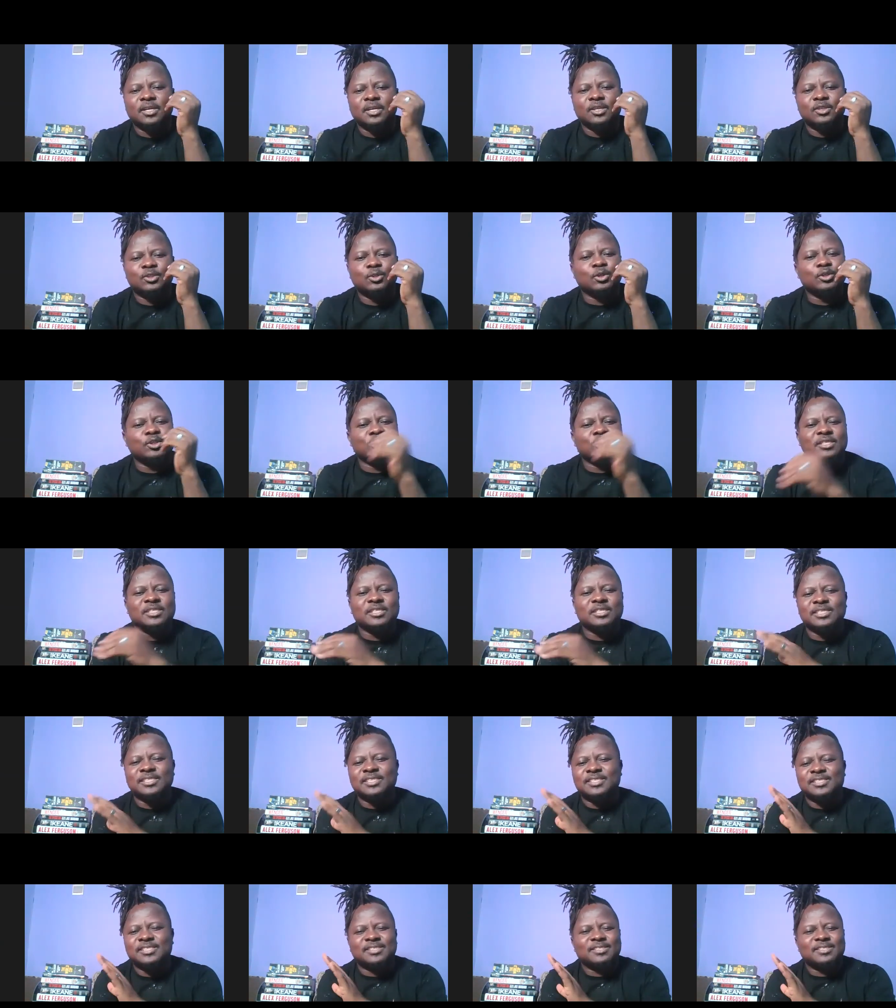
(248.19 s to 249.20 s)
You're just
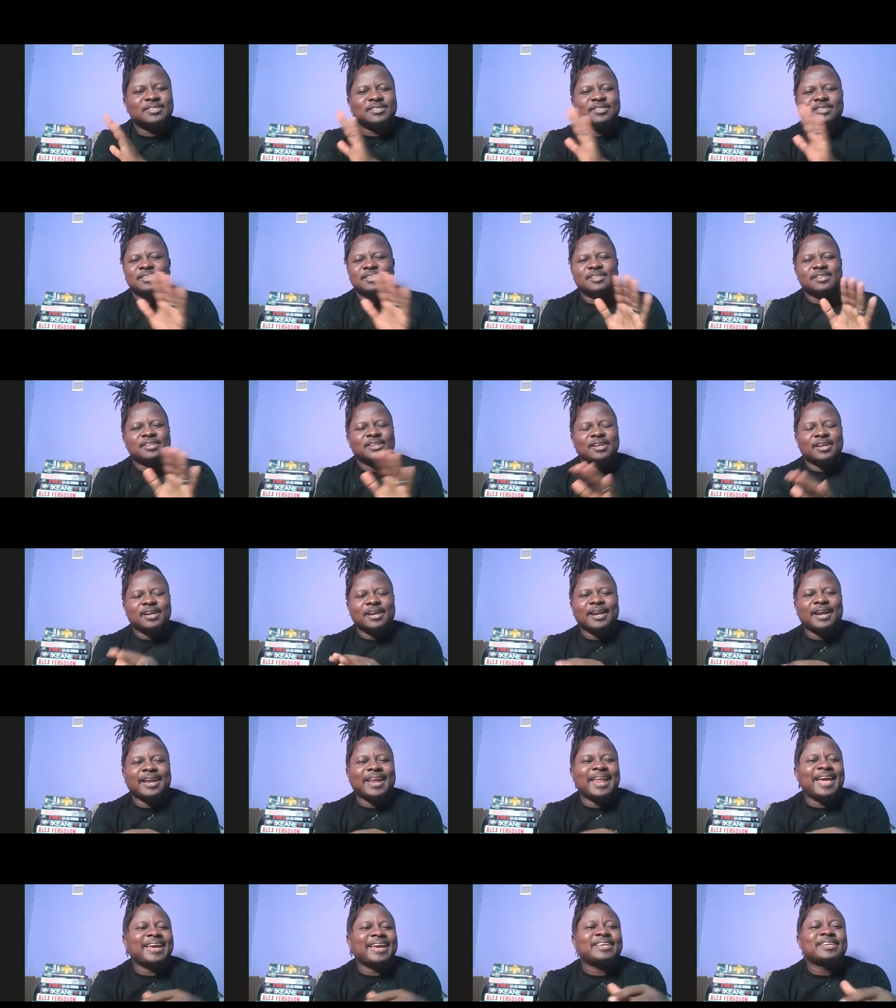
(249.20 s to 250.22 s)
this,
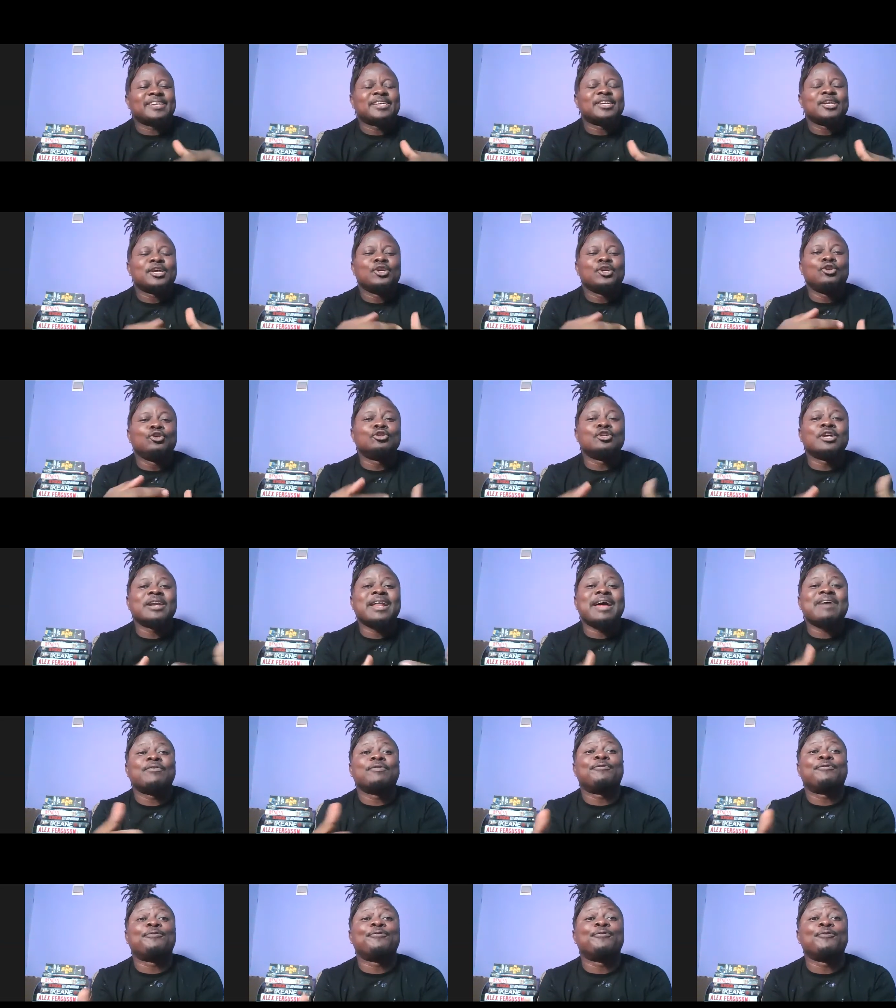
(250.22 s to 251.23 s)
like, you don't have
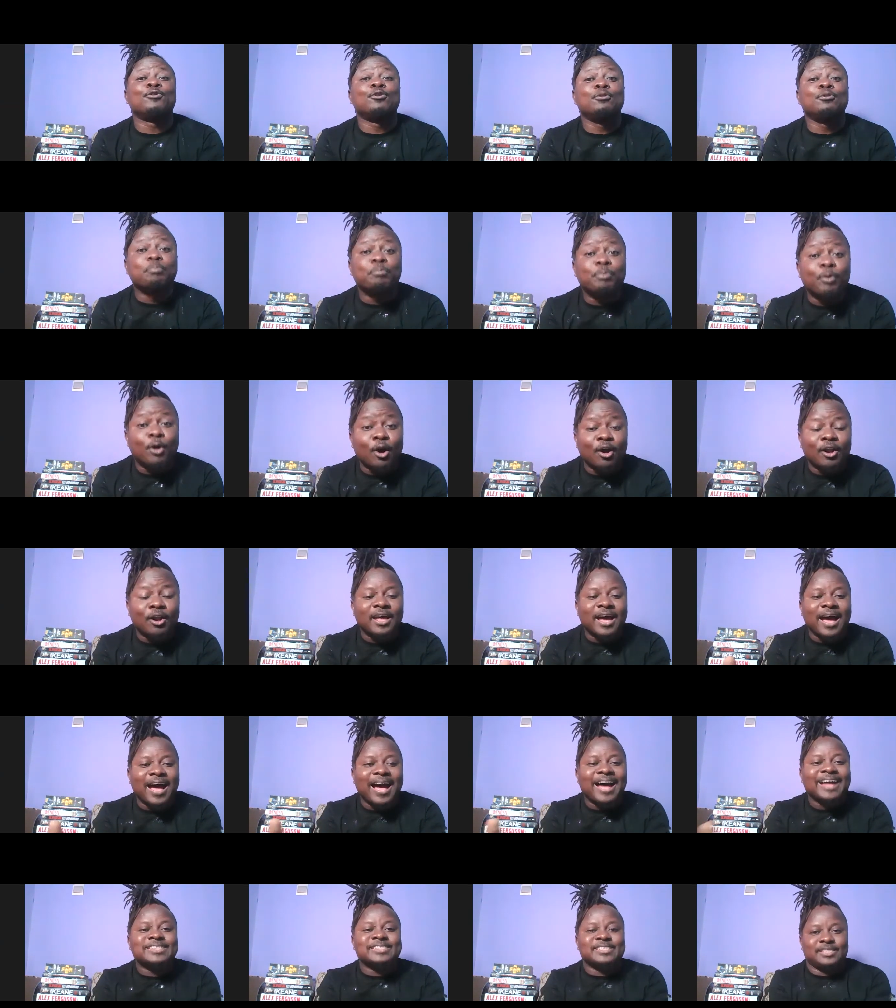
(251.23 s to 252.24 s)
a football
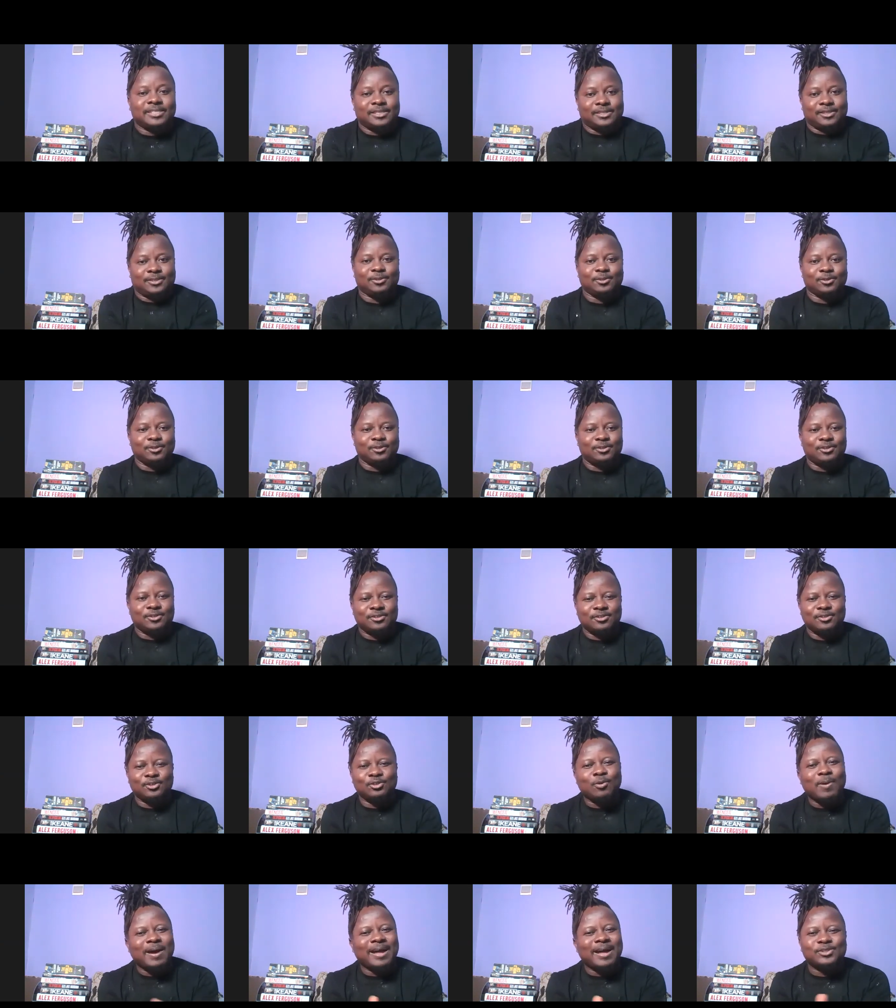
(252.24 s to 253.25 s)
attitude.
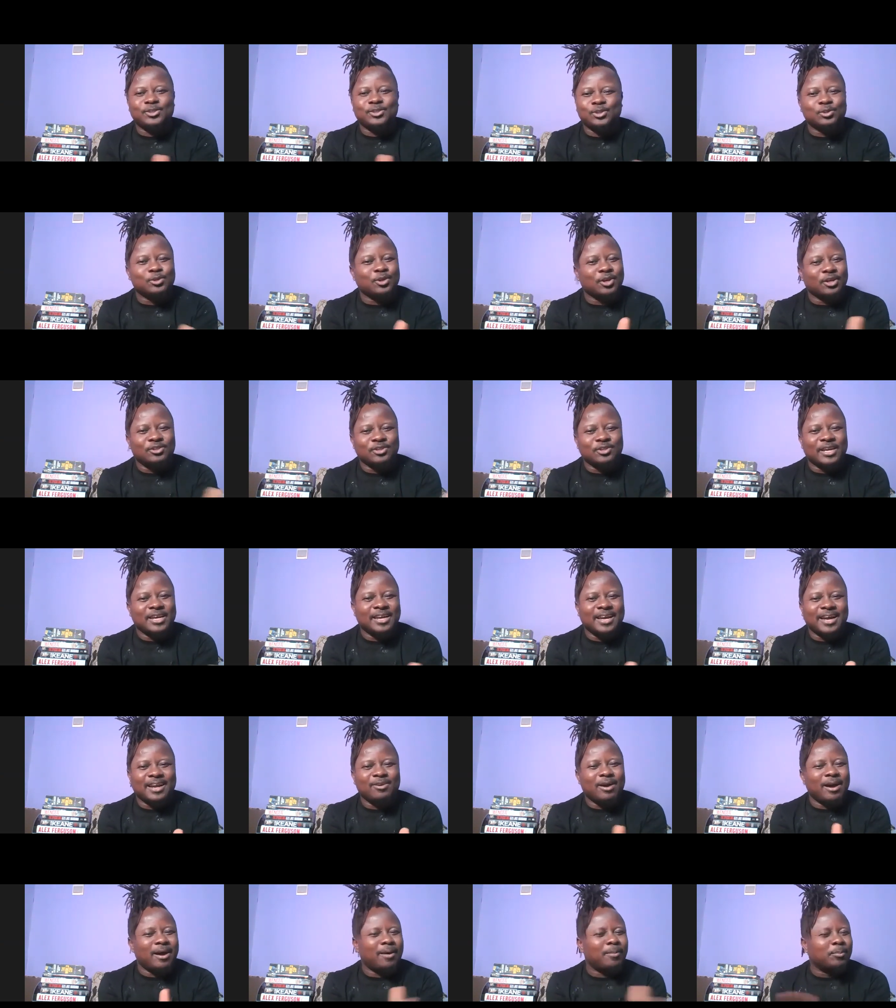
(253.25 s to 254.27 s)
You and Jude
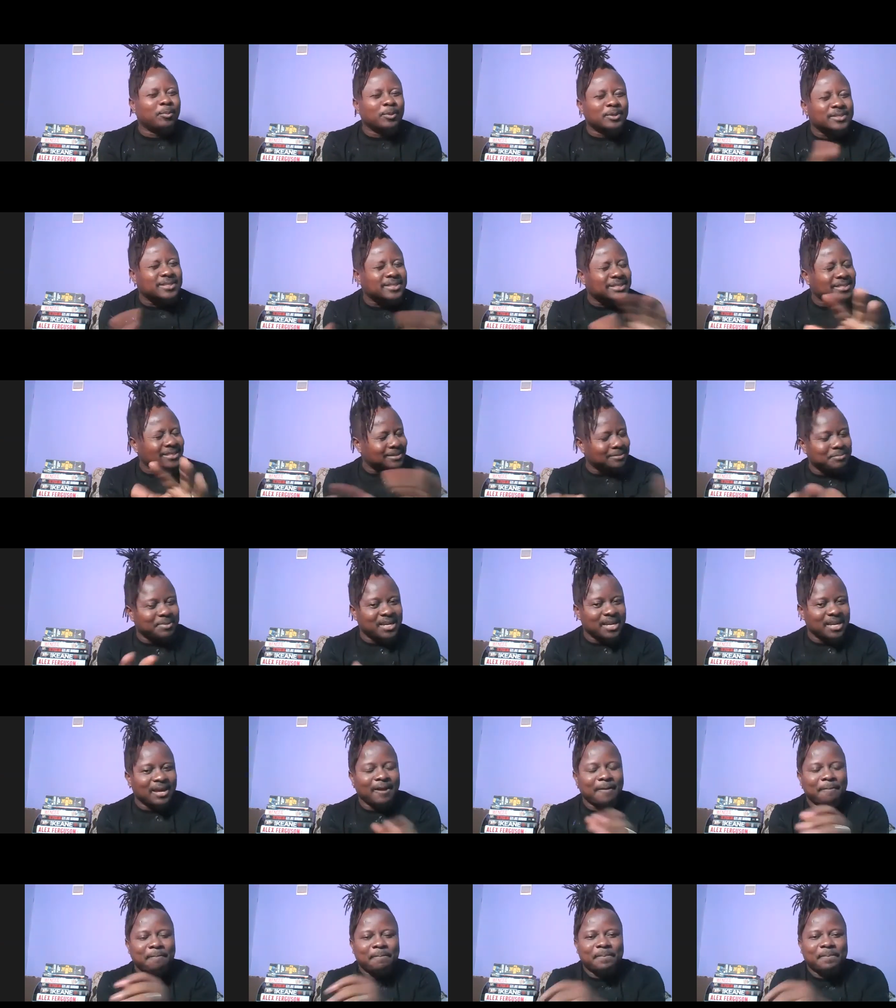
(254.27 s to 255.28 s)
Odoegalo are almost similar.